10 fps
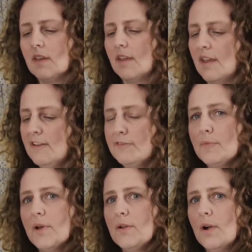if the
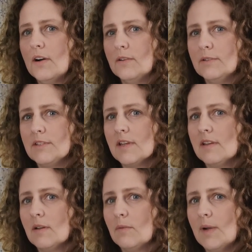bow hold,
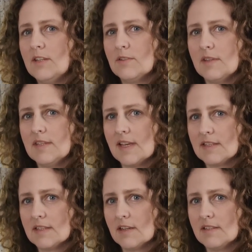when you're doing these
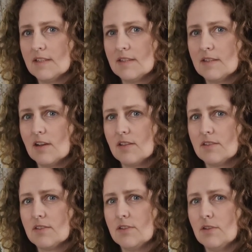exercises,
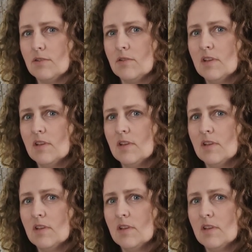starts to